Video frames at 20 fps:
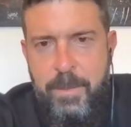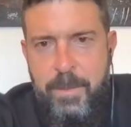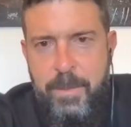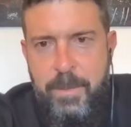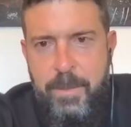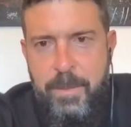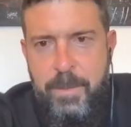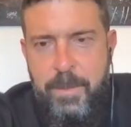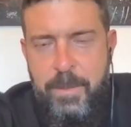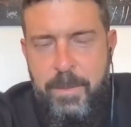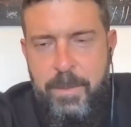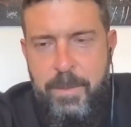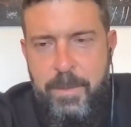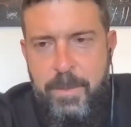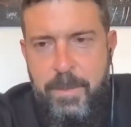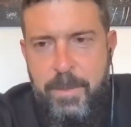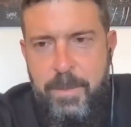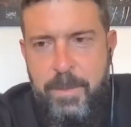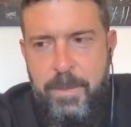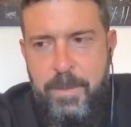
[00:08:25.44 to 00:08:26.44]

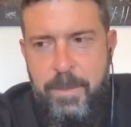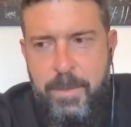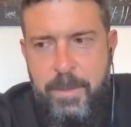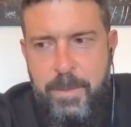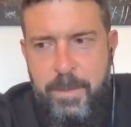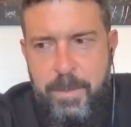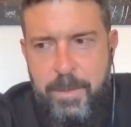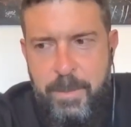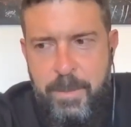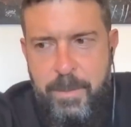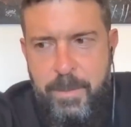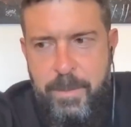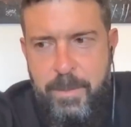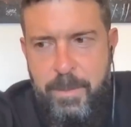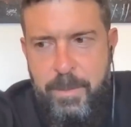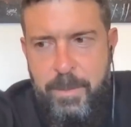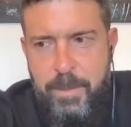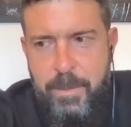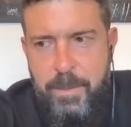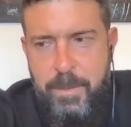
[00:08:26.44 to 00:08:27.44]

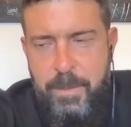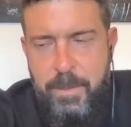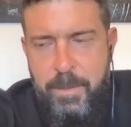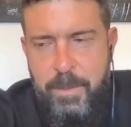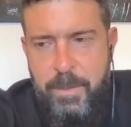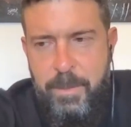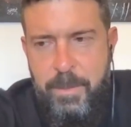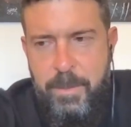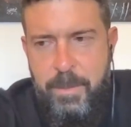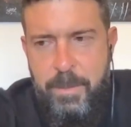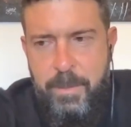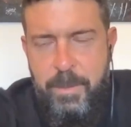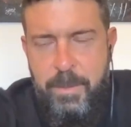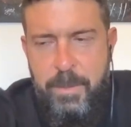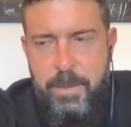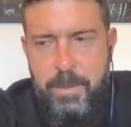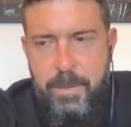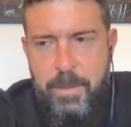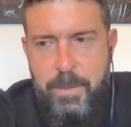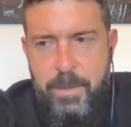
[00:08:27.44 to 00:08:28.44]

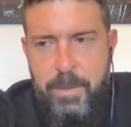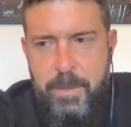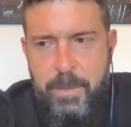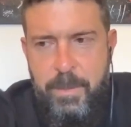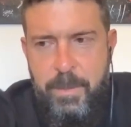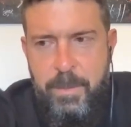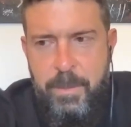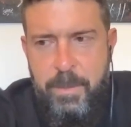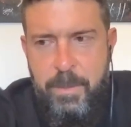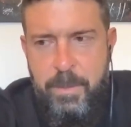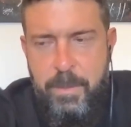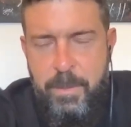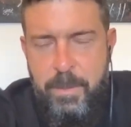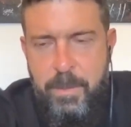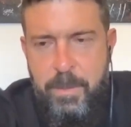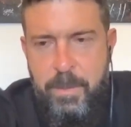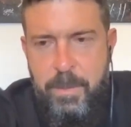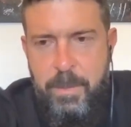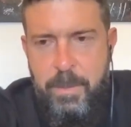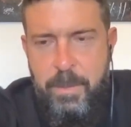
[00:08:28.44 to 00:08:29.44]

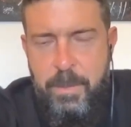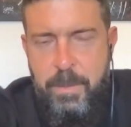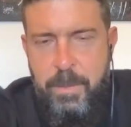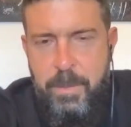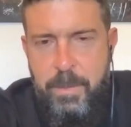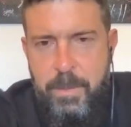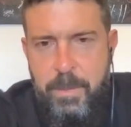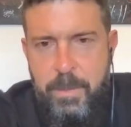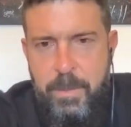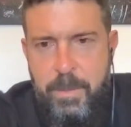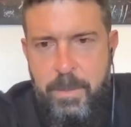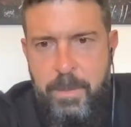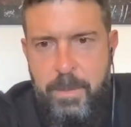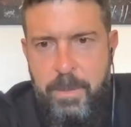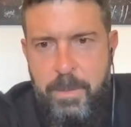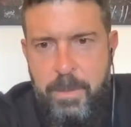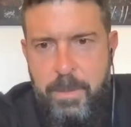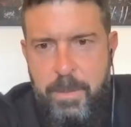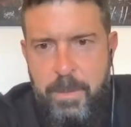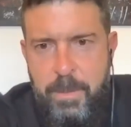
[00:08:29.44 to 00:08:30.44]

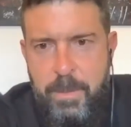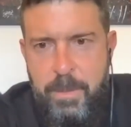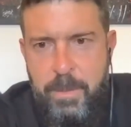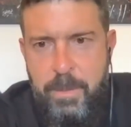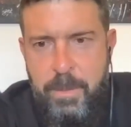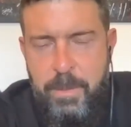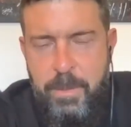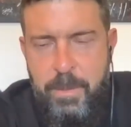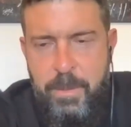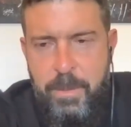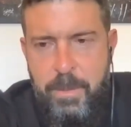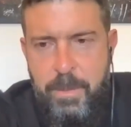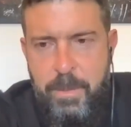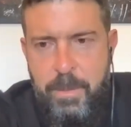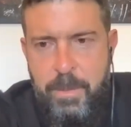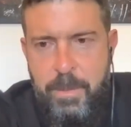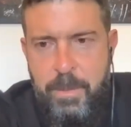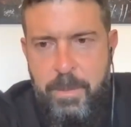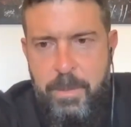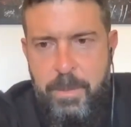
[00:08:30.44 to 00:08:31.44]

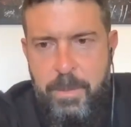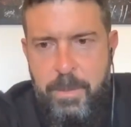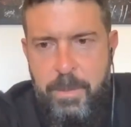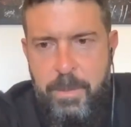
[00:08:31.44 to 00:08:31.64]
This person isn't speaking.